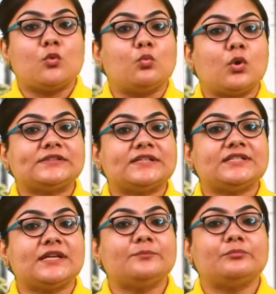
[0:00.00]

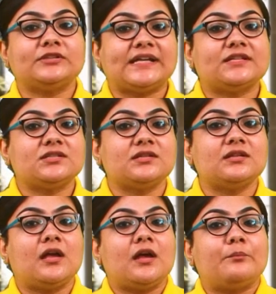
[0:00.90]
watershed protection,